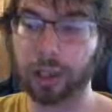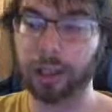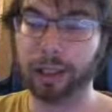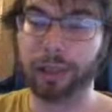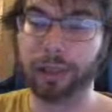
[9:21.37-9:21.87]

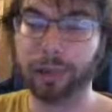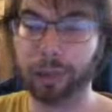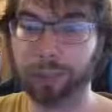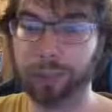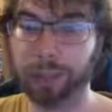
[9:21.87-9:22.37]
even if
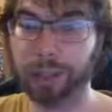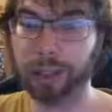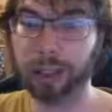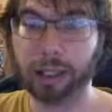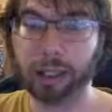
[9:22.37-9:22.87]
your opponent
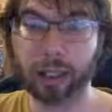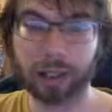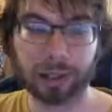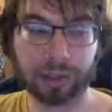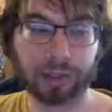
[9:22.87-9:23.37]

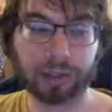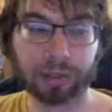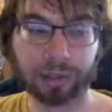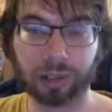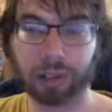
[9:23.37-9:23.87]
is
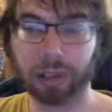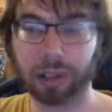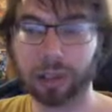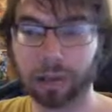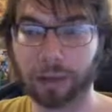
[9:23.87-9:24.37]
searching
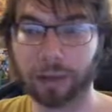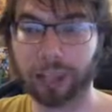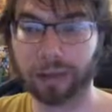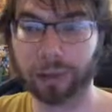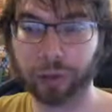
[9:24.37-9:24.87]
a ton of Red
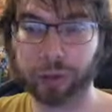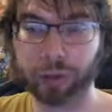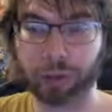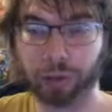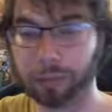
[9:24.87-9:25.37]
Eyes
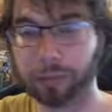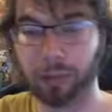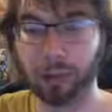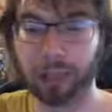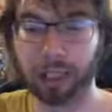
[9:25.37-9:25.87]
fusions, just
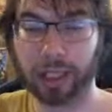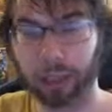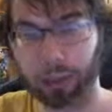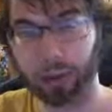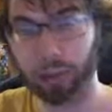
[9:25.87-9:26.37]
nope,
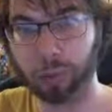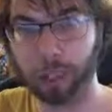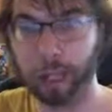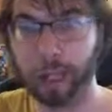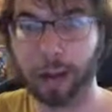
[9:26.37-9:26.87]
negate,
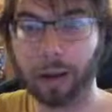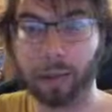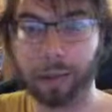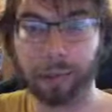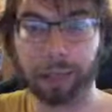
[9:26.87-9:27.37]

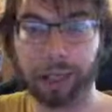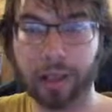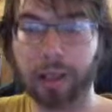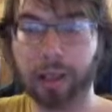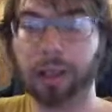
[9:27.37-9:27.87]

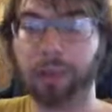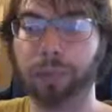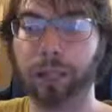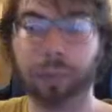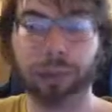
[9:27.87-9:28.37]
bam,
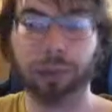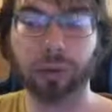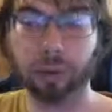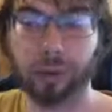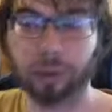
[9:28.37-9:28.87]
pretty much
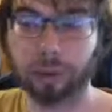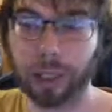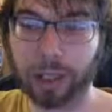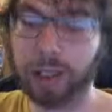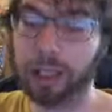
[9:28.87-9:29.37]
dual 1 from
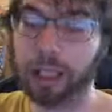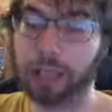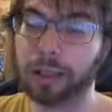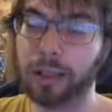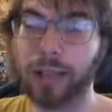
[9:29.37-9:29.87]
there.
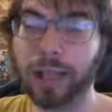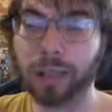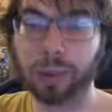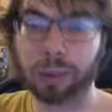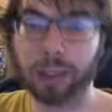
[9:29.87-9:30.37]
So
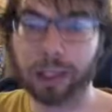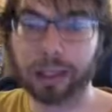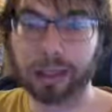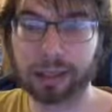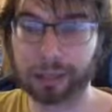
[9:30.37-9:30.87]
that'll be pretty
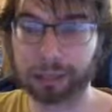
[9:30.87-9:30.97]
nice.